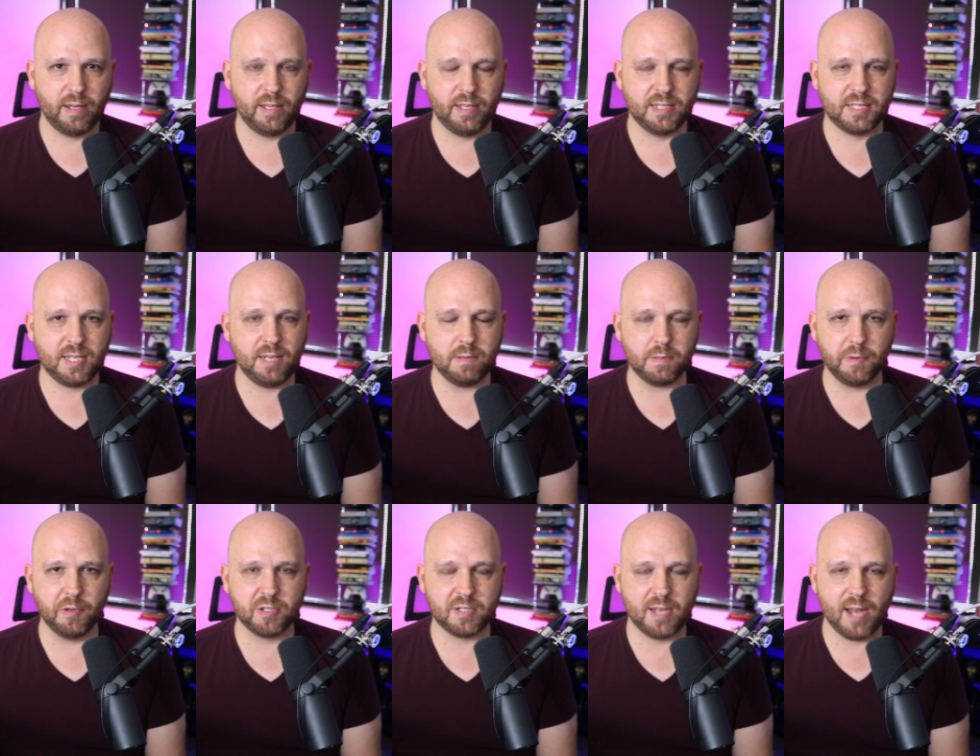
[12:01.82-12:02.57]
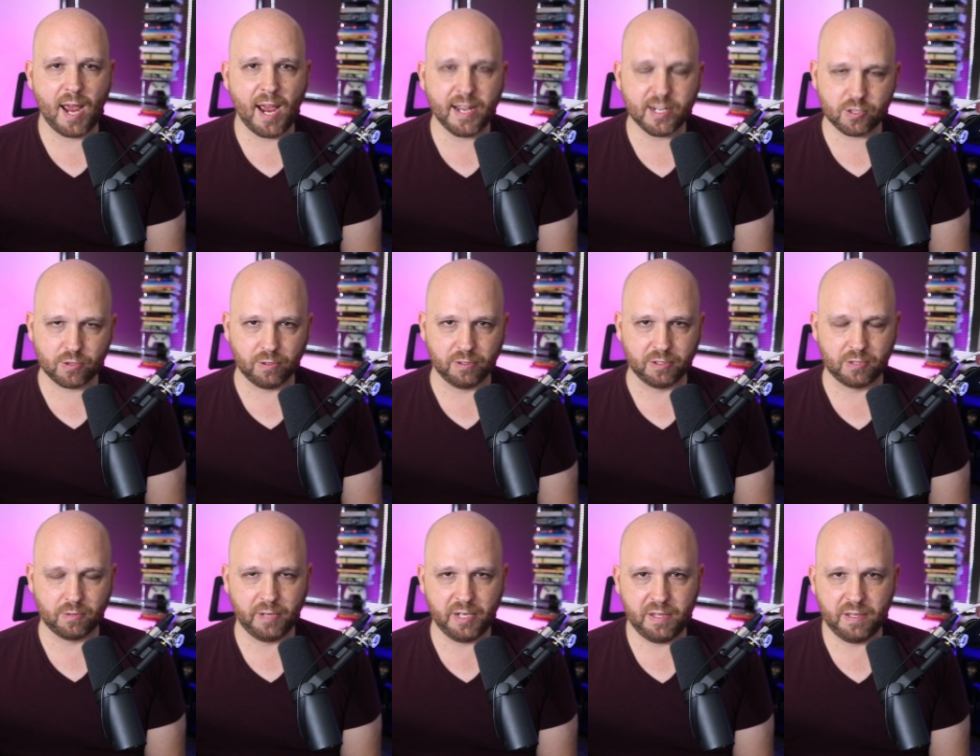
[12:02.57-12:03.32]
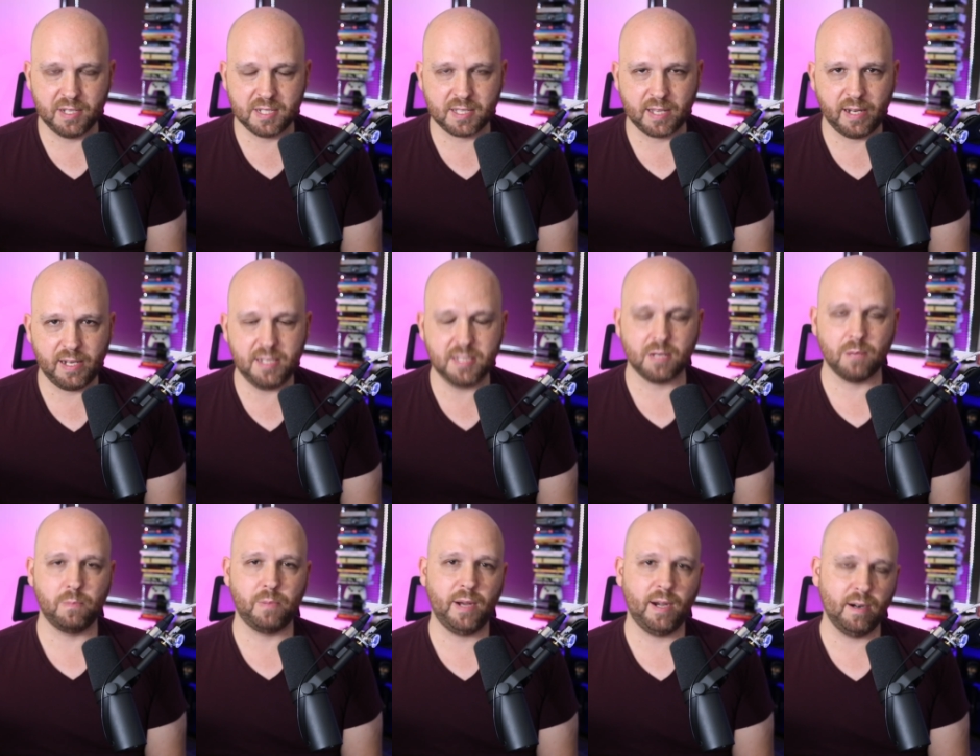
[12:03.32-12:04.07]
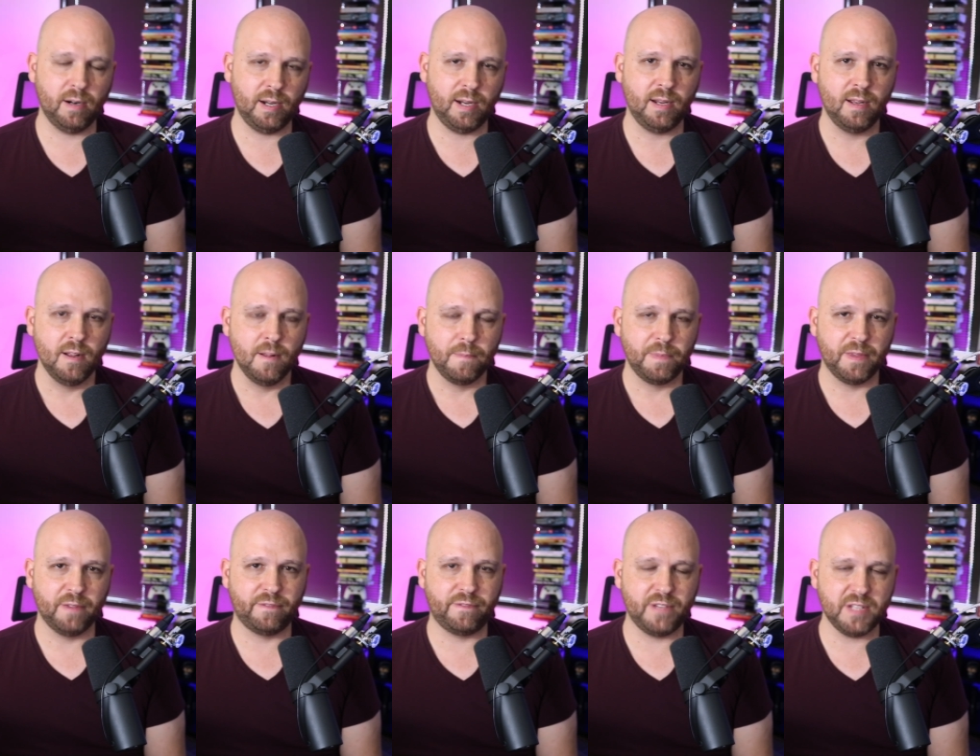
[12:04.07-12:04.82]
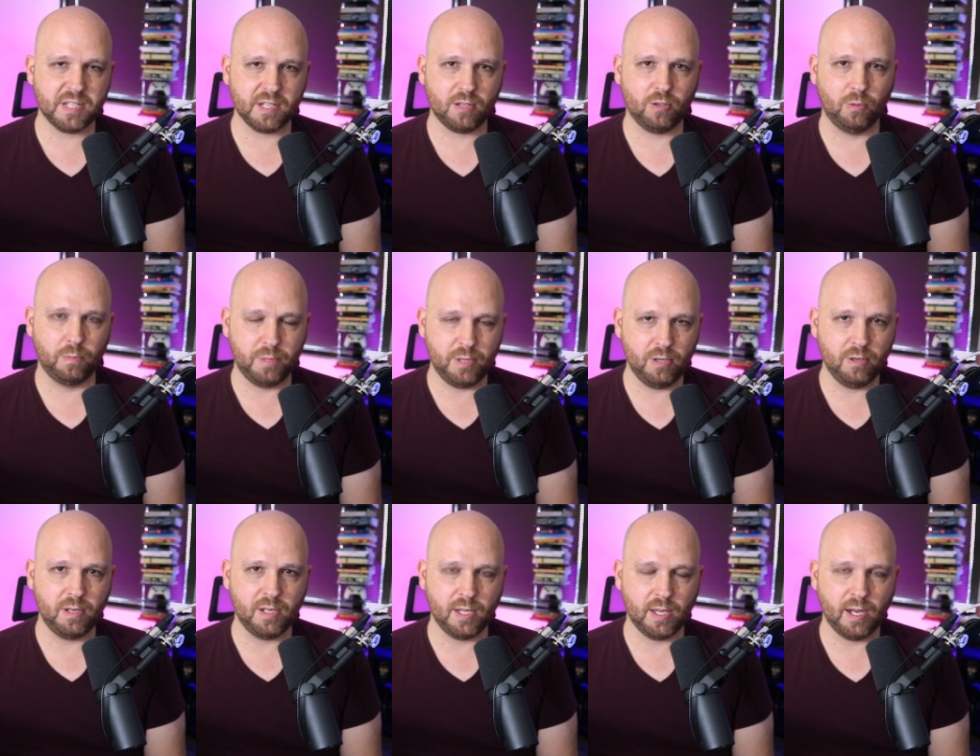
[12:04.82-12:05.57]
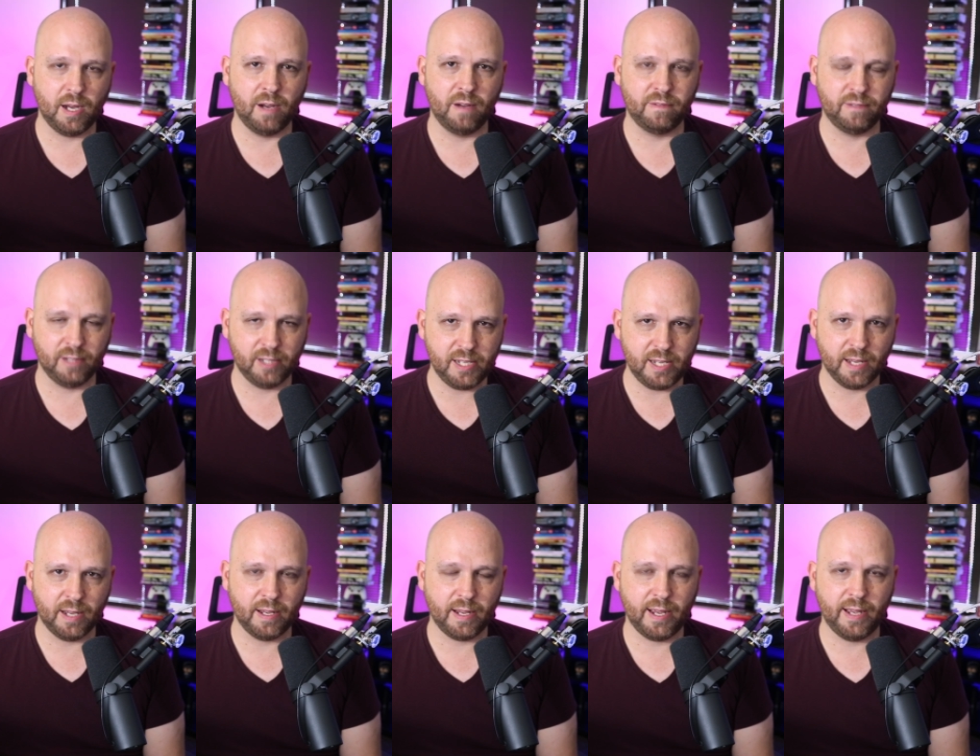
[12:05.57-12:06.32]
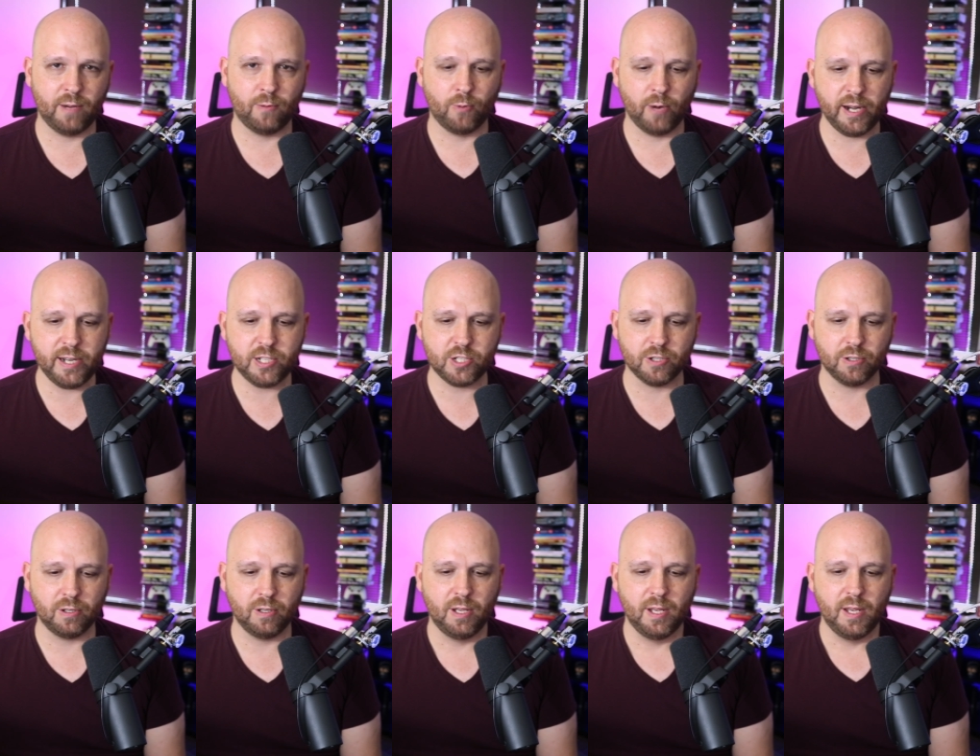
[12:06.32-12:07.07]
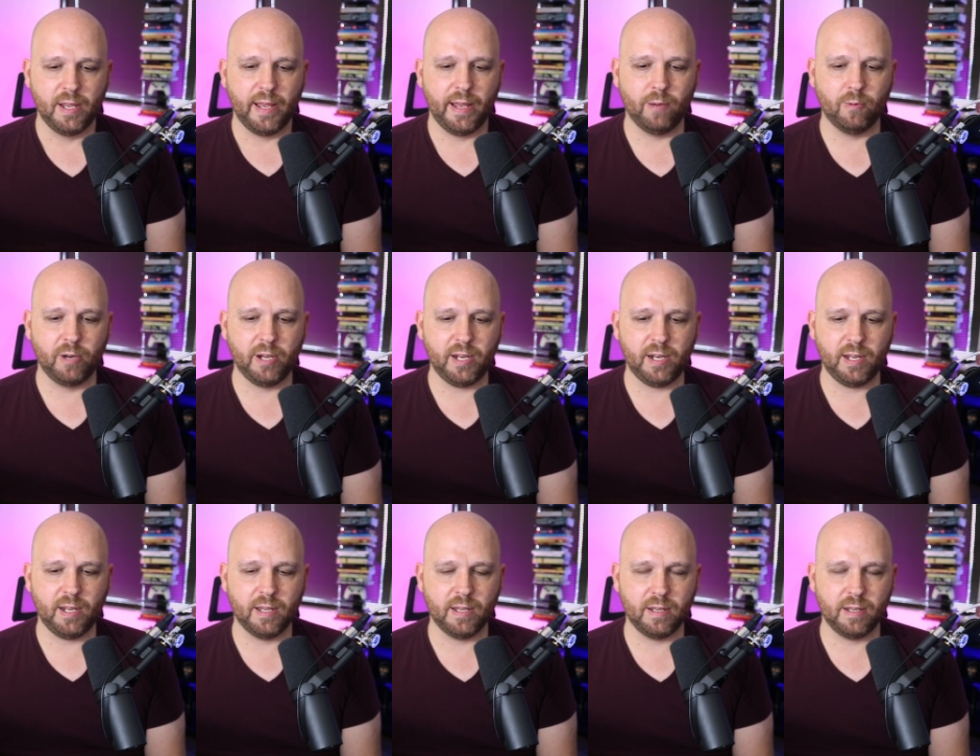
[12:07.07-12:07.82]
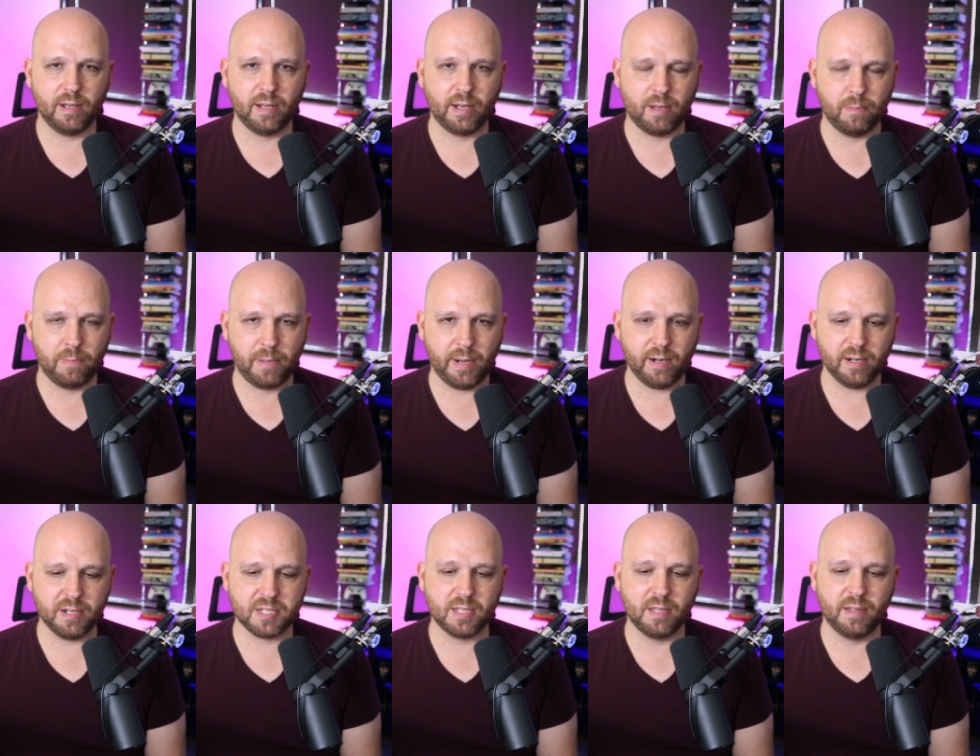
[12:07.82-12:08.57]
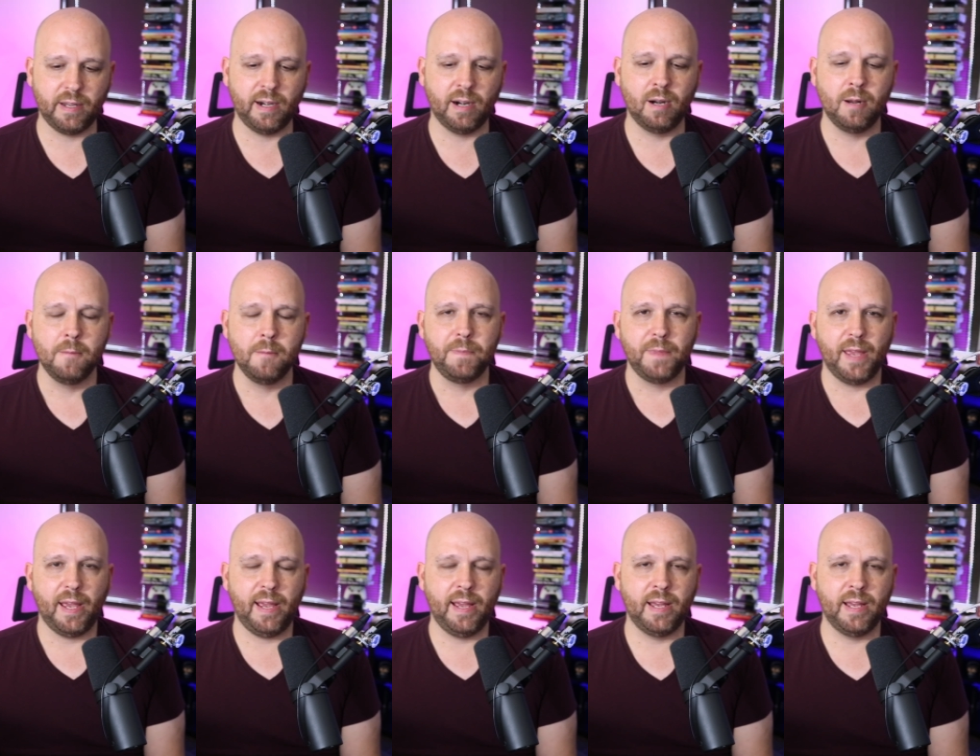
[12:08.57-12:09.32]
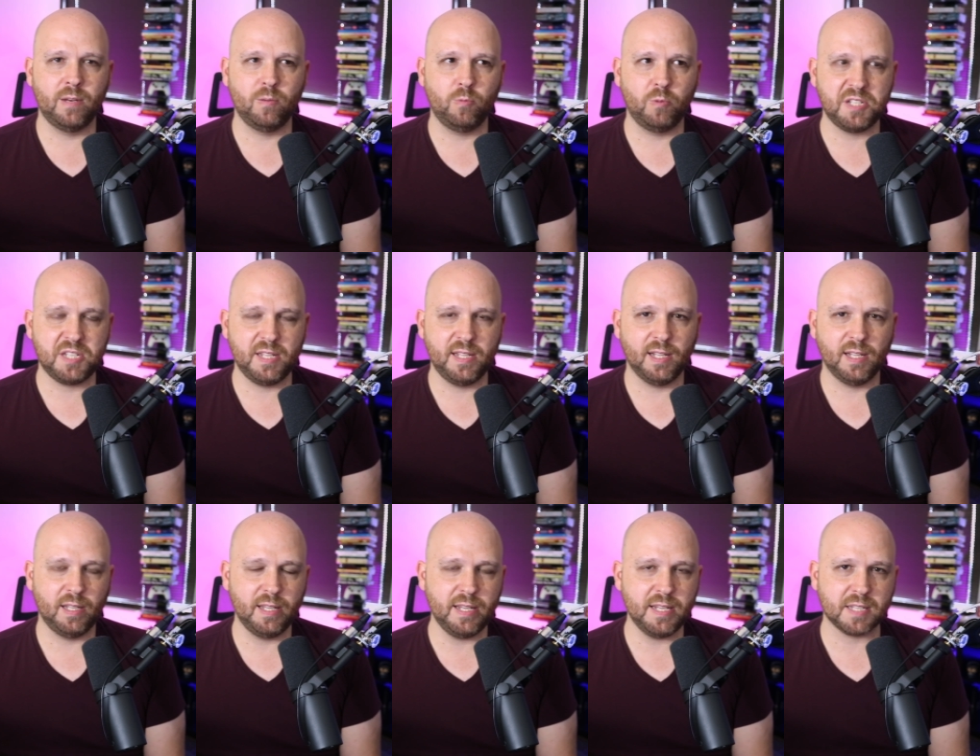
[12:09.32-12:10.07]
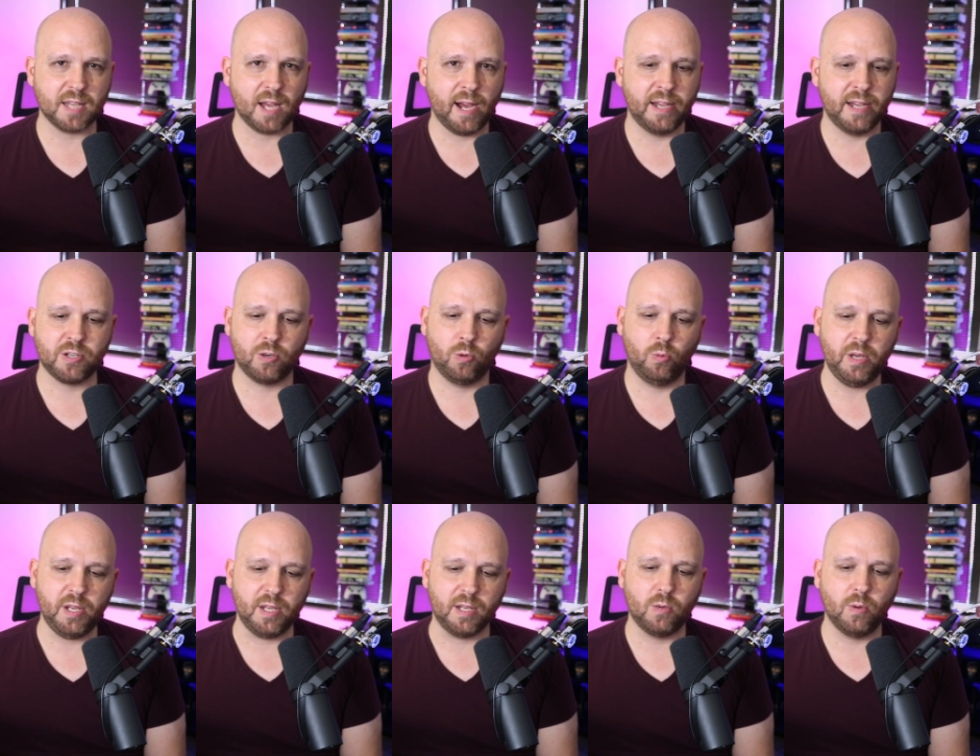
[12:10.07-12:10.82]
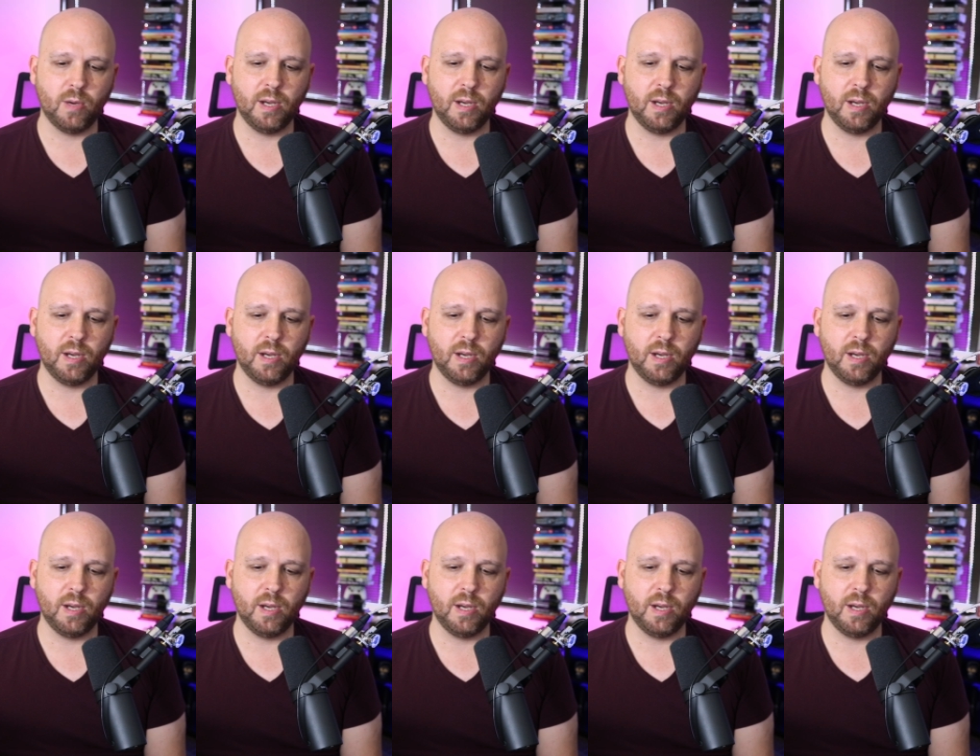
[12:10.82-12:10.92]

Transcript: It seems most natural to read this, that he's comparing the physical beauty of Leah and Rachel, and we're getting a comparison there, and we see that Leah's eyes are weak.